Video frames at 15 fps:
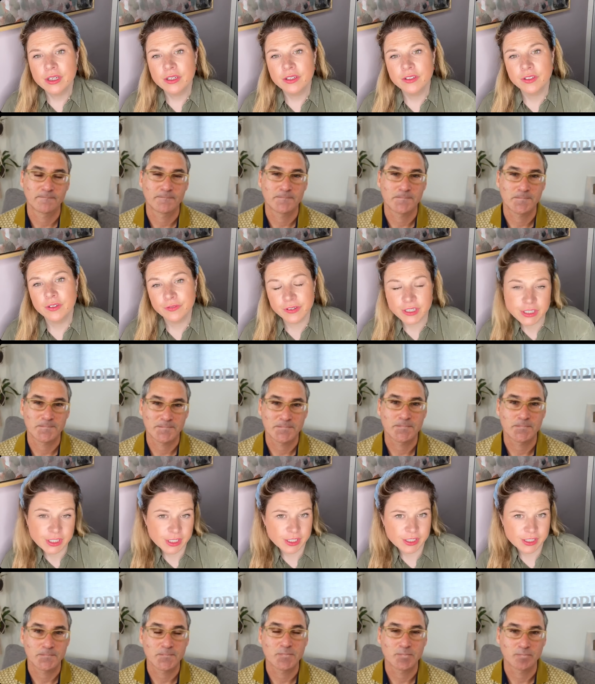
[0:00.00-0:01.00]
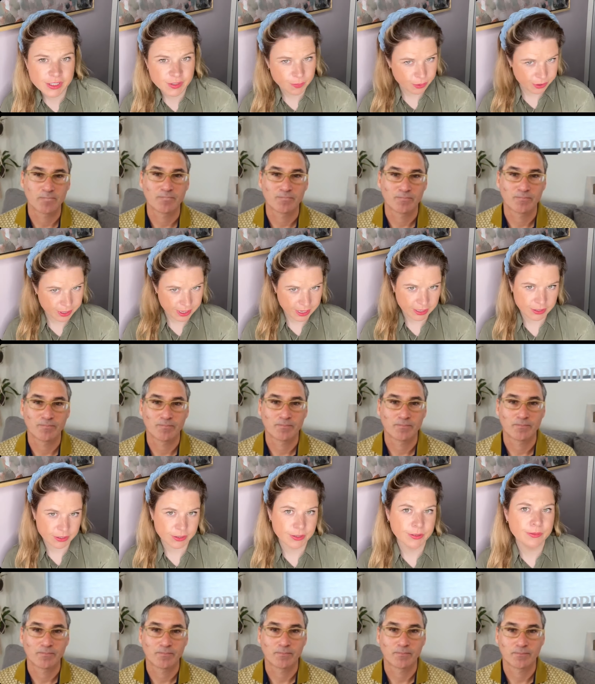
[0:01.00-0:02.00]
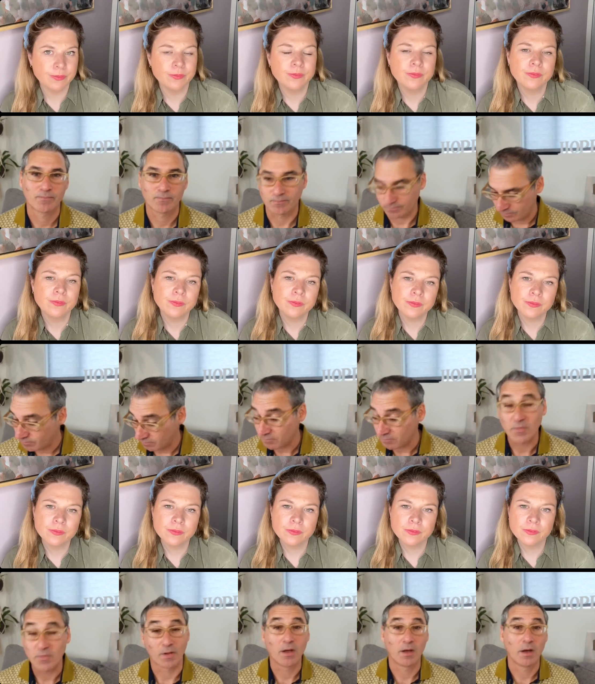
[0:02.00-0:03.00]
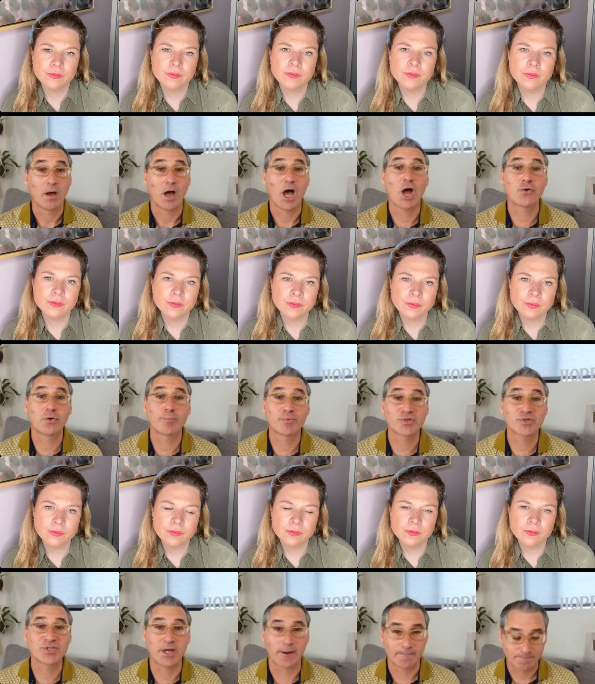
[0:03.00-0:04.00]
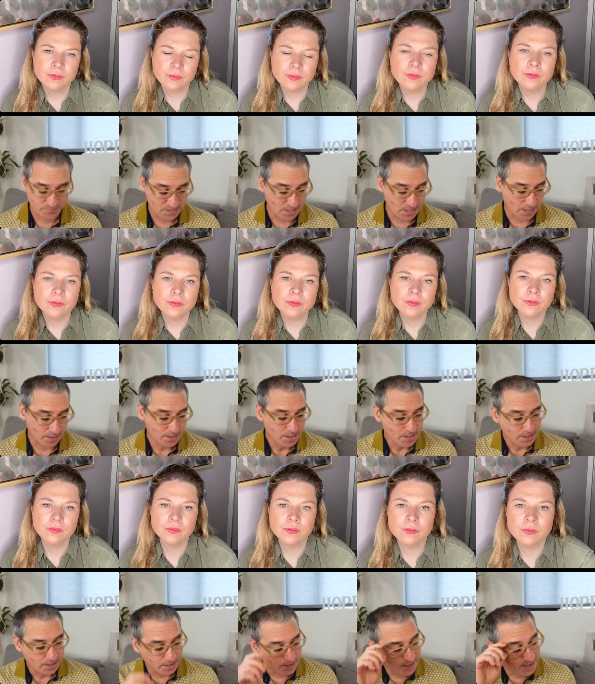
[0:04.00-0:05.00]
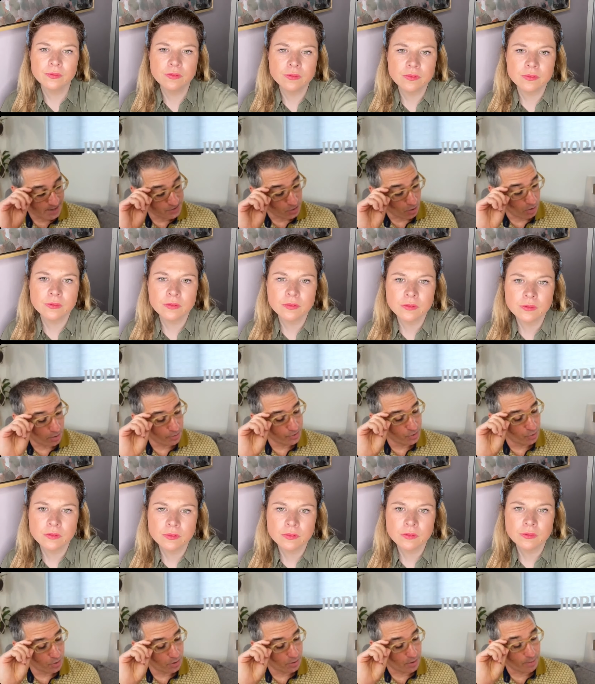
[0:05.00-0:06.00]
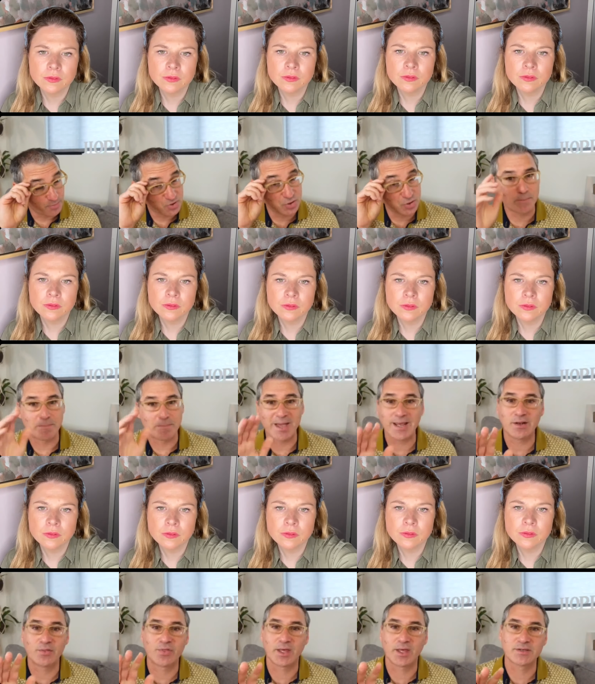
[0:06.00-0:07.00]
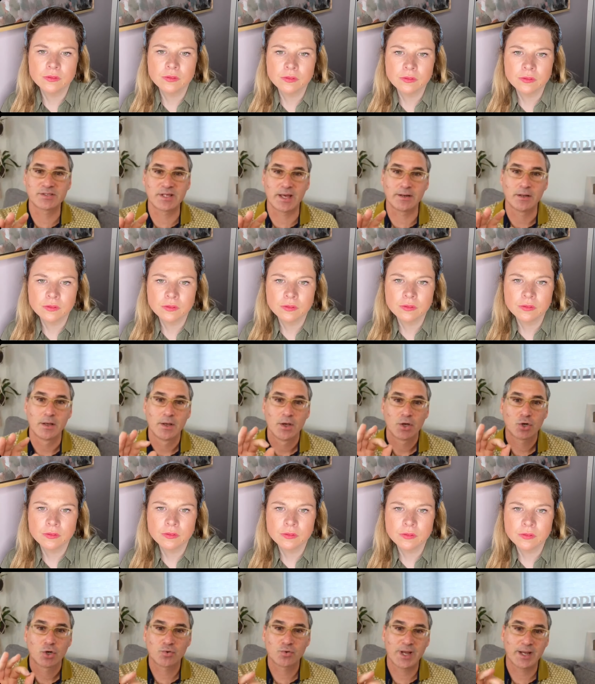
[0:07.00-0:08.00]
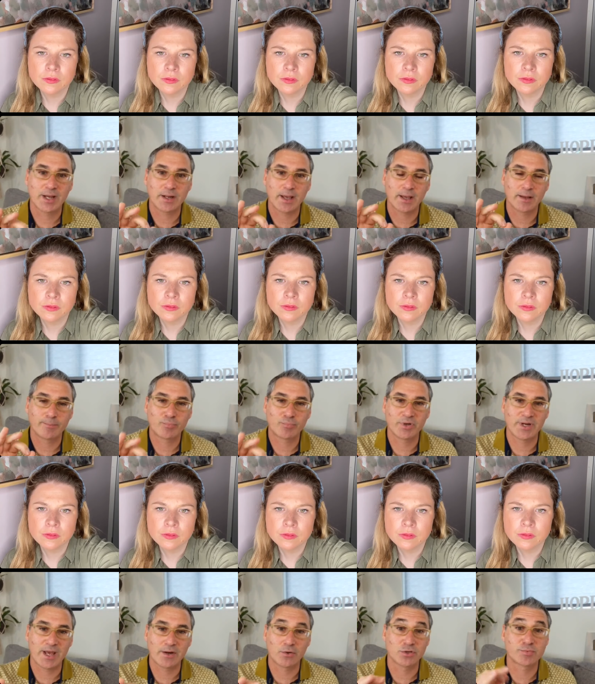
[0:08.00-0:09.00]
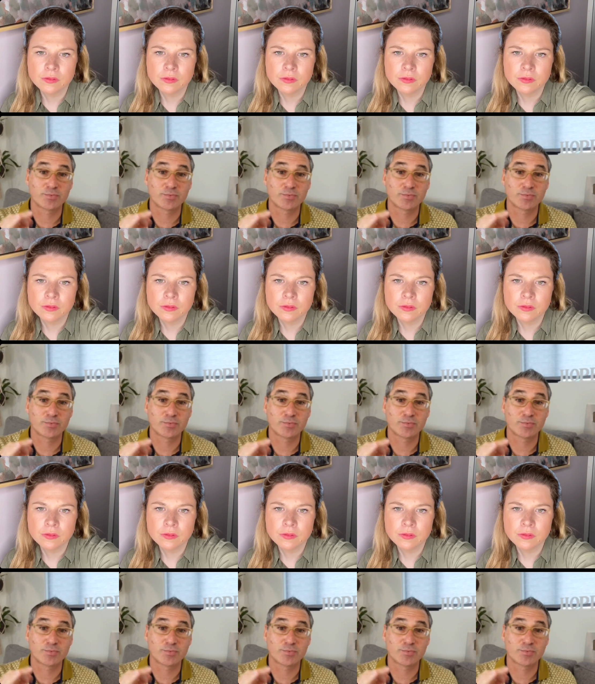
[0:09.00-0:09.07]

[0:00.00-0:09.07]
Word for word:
Speaker 1: sufficient as a prenatal?
Speaker 2: one hundred percent, yeah. It has all your, so the main things that create a prenatal is